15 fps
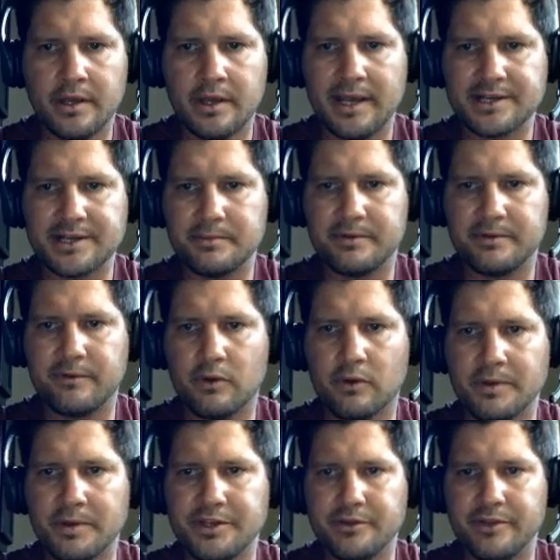Actually, before
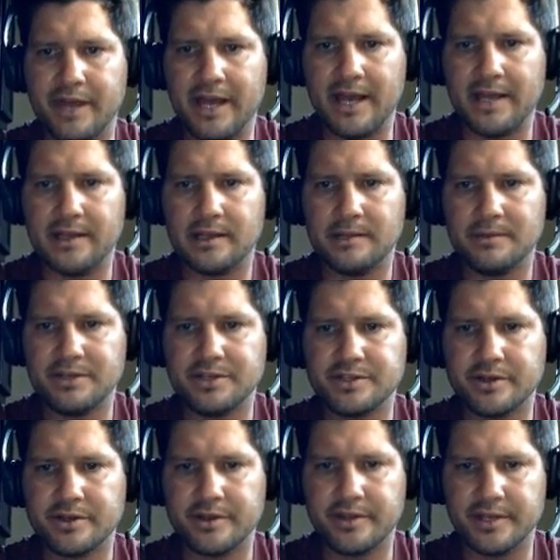we do that, let me show
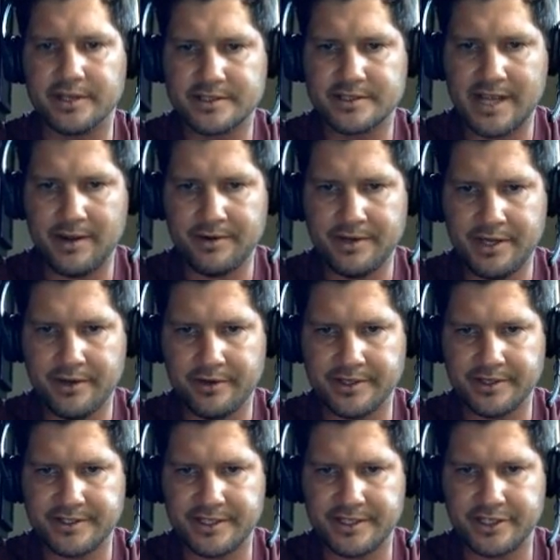you this. Down here you
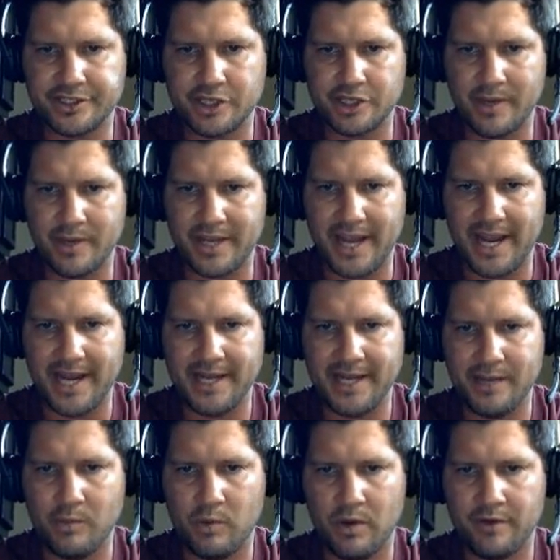can see showing
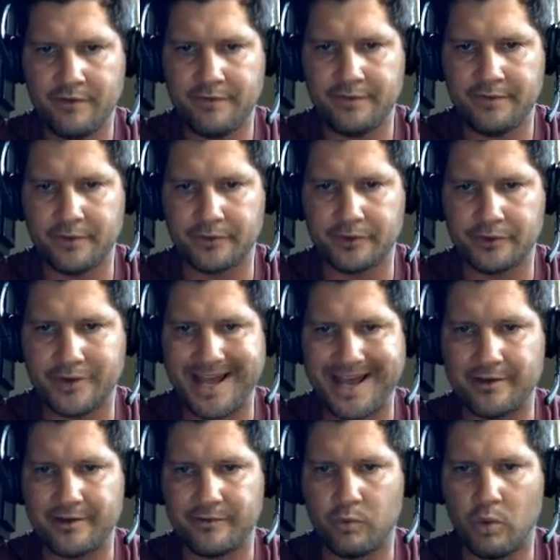81 filtered
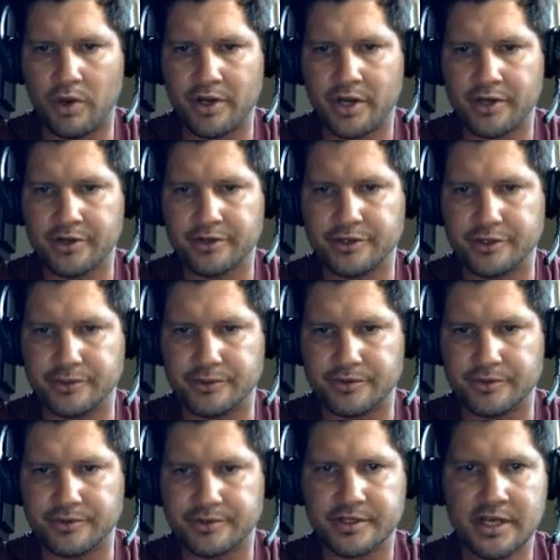out of 100
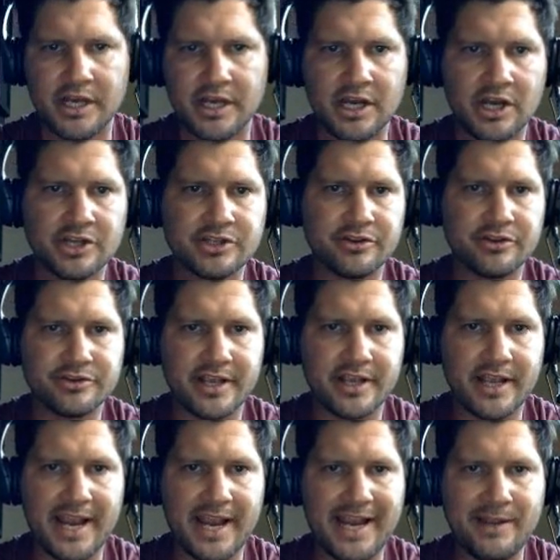users. So there's
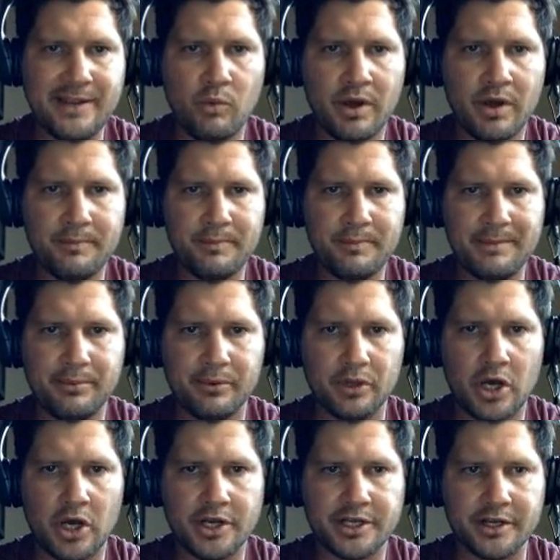81 people
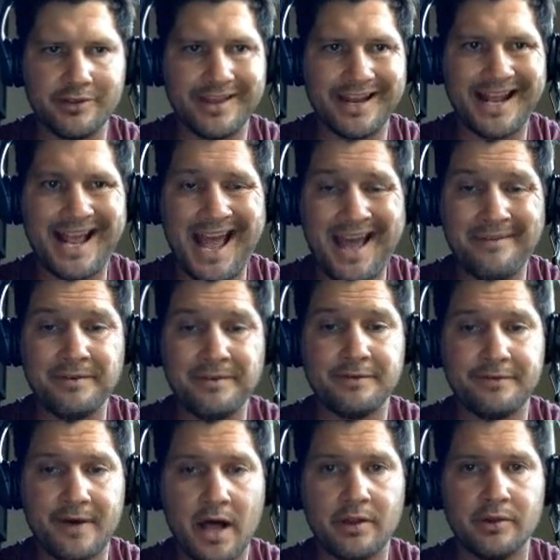on here that I haven't
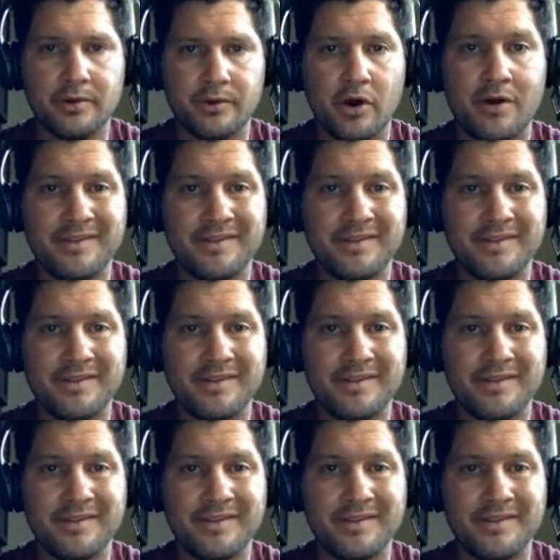followed on